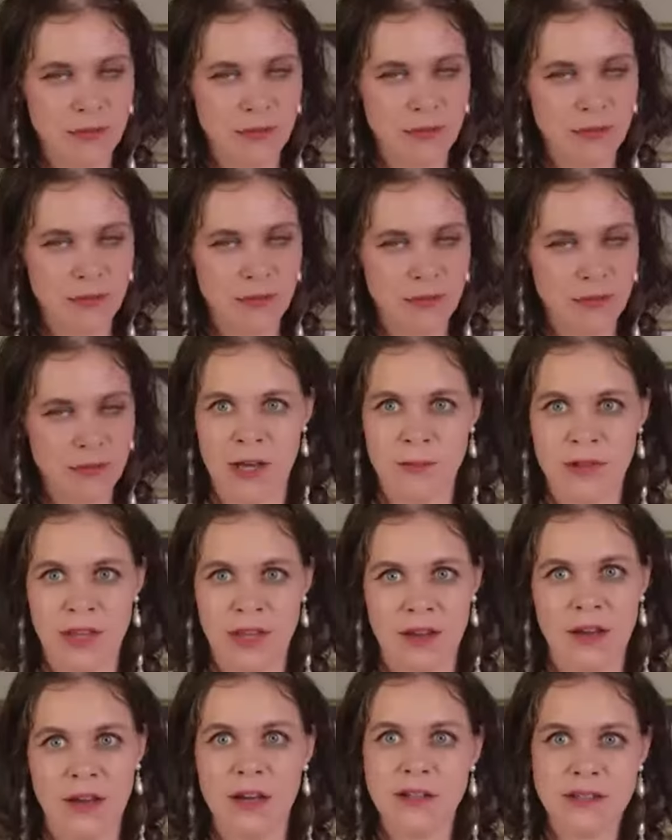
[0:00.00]
coming up
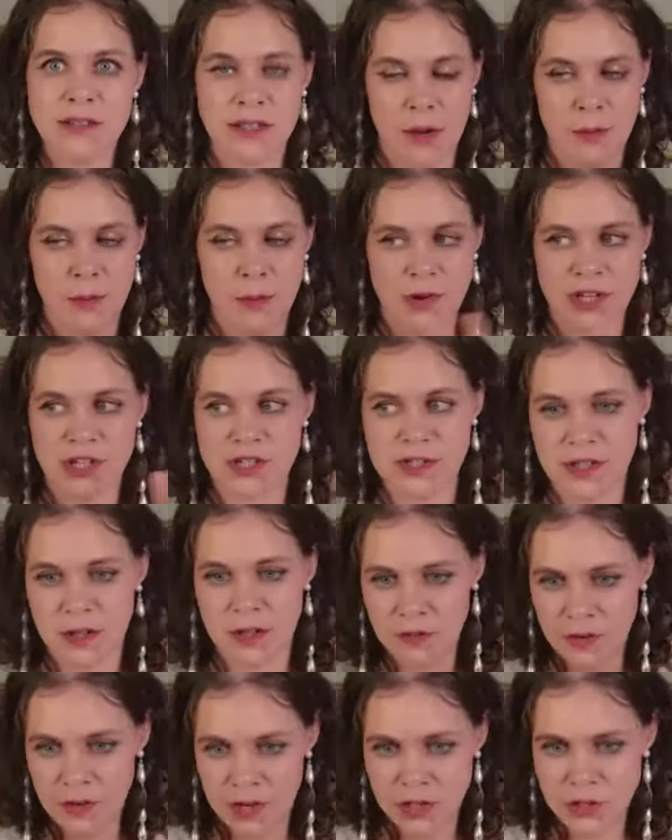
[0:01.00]
here. It's gonna be just
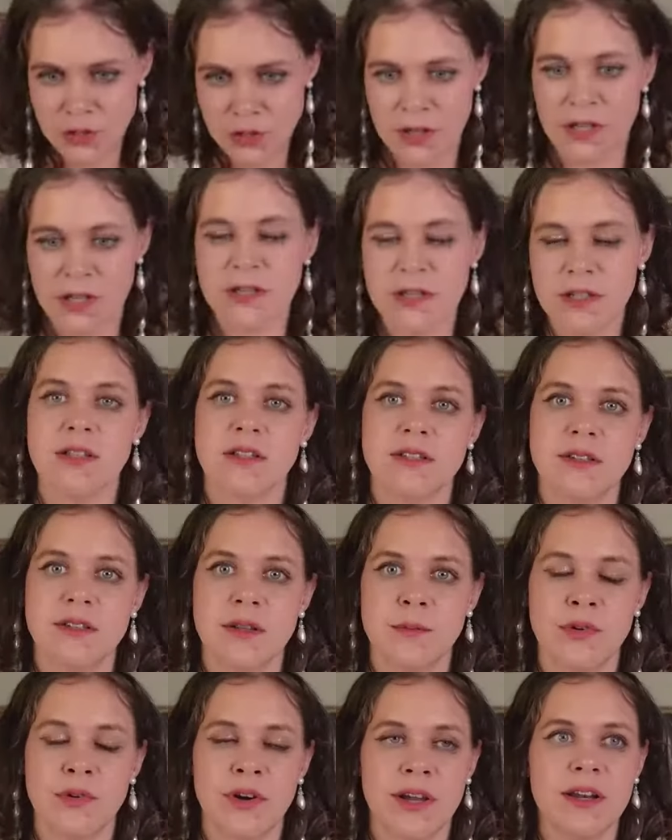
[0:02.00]
like very short to
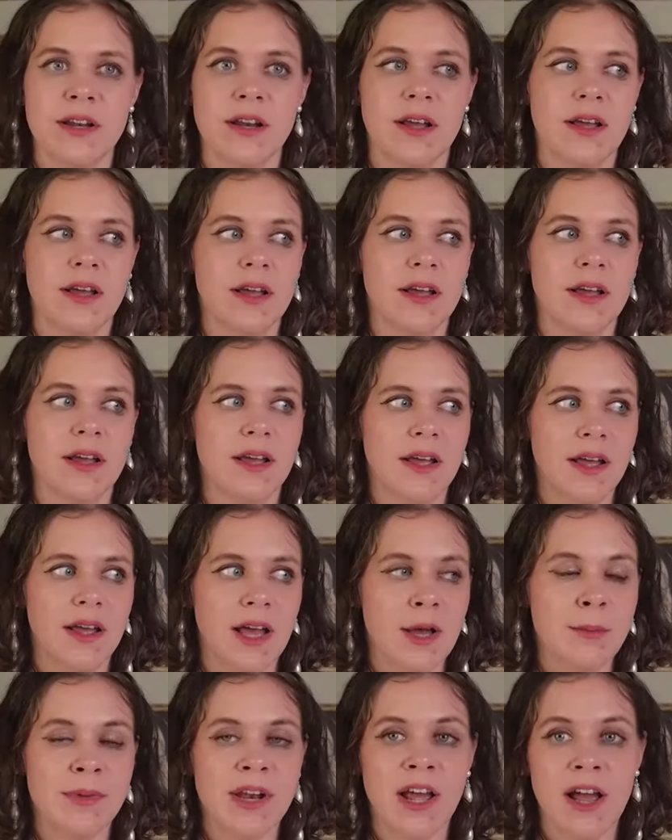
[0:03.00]
the point.
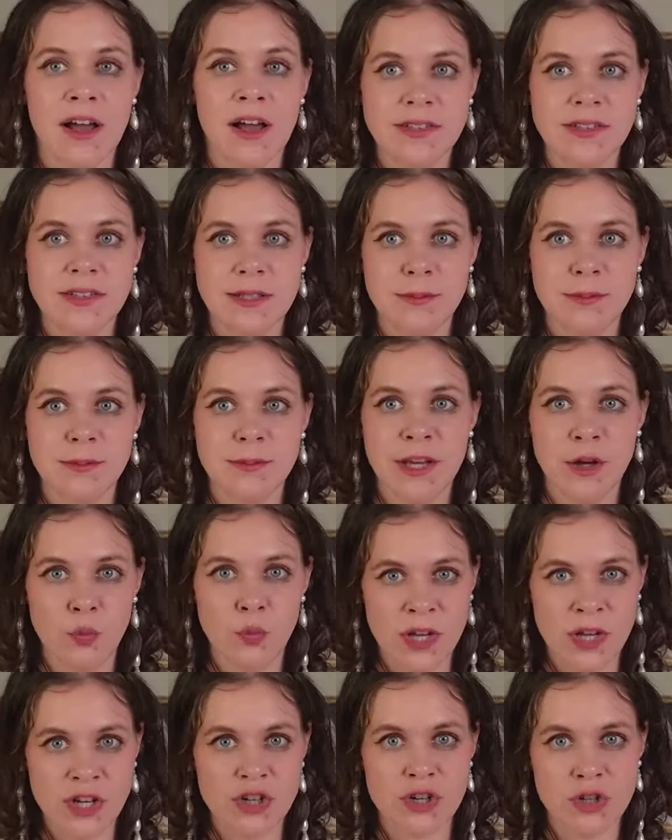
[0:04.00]
I'm gonna have some like
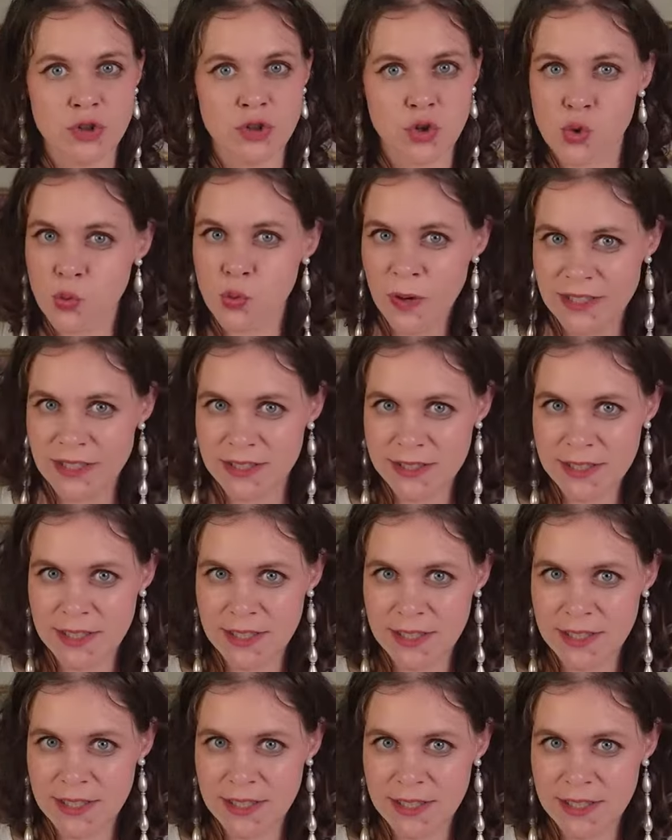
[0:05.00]
winter
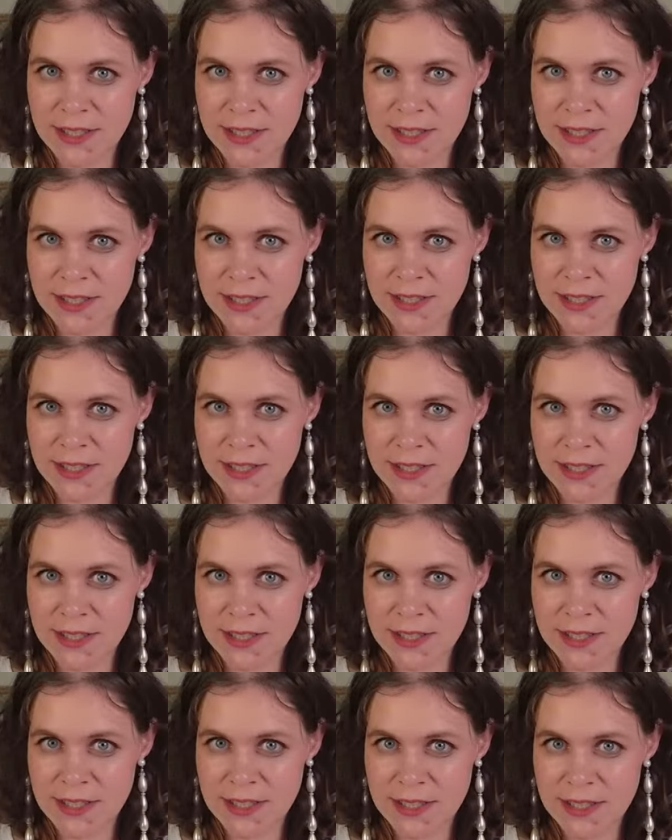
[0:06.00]
dressing videos on
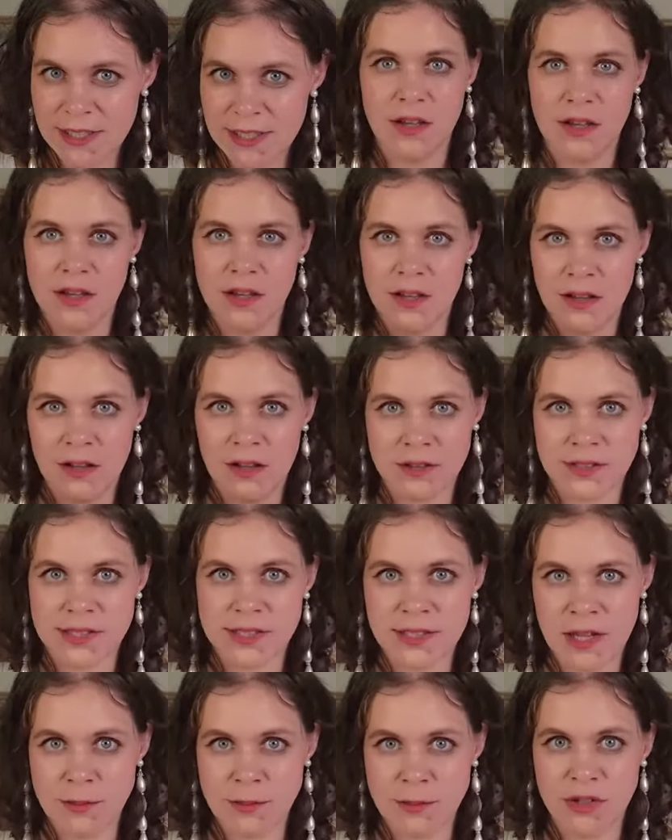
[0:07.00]
like little
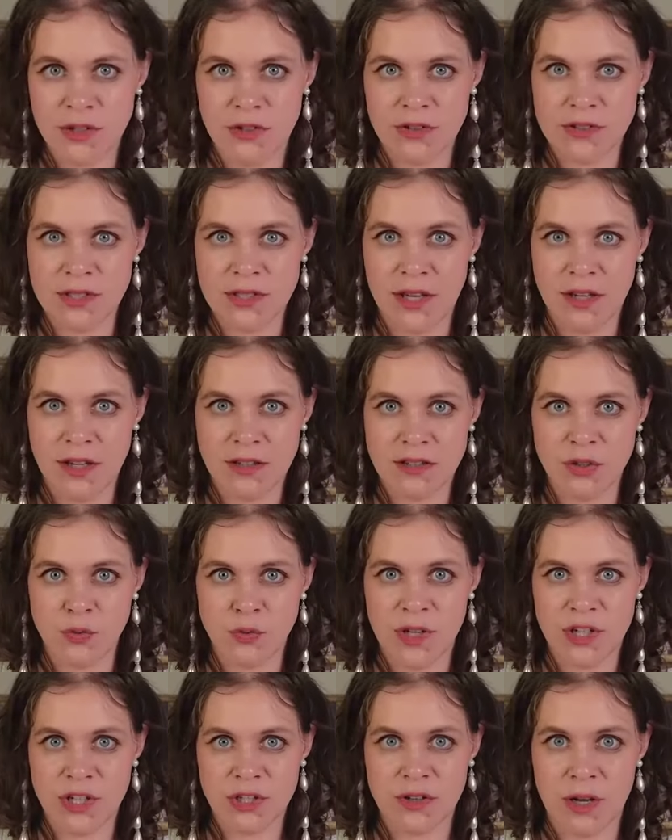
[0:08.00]
steps you can take to
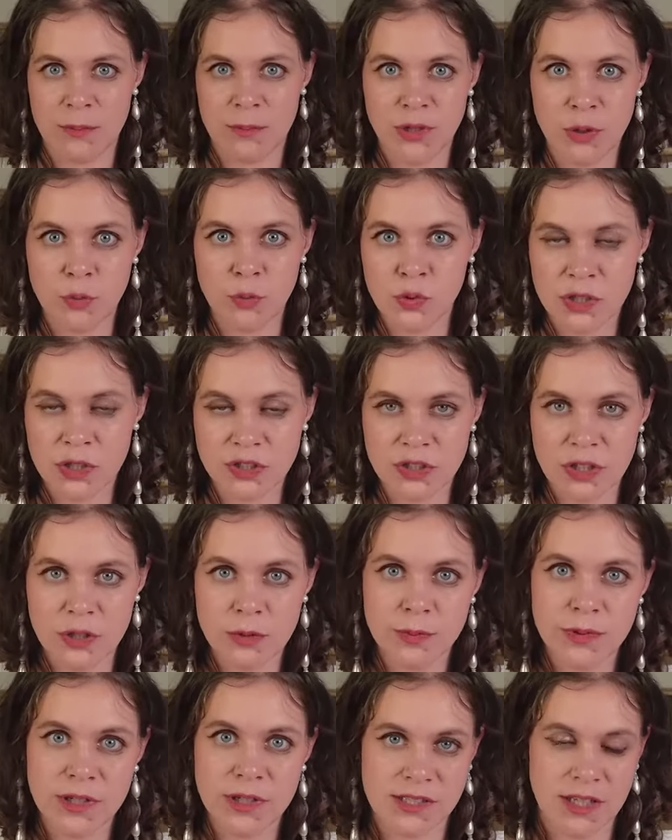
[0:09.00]
winter up your
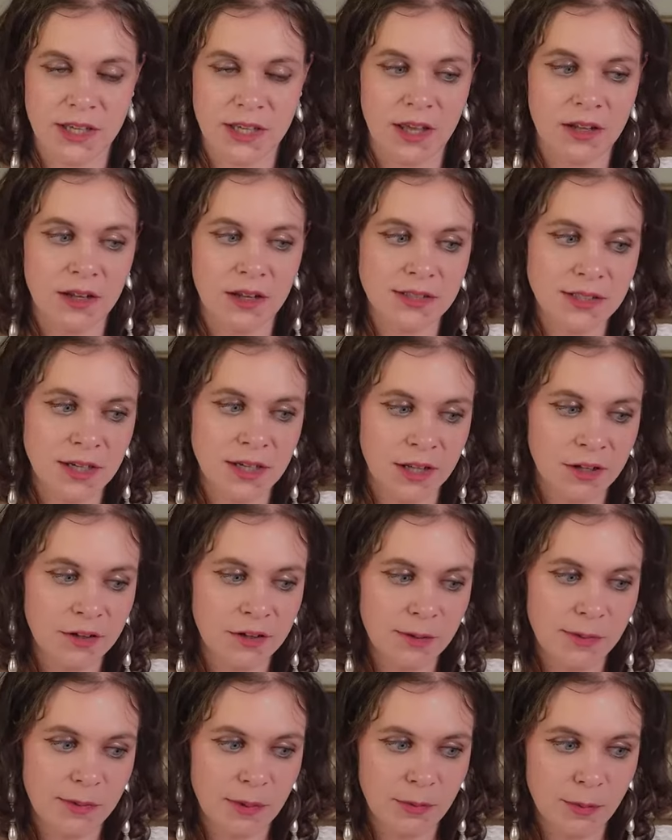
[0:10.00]
wardrobe, because again, that's another
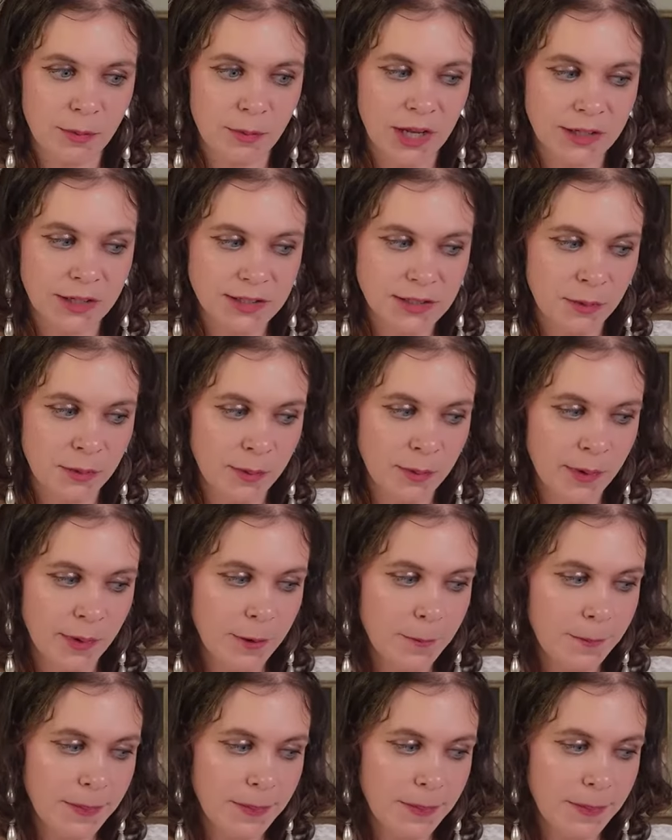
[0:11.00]
thing people have been asking me about.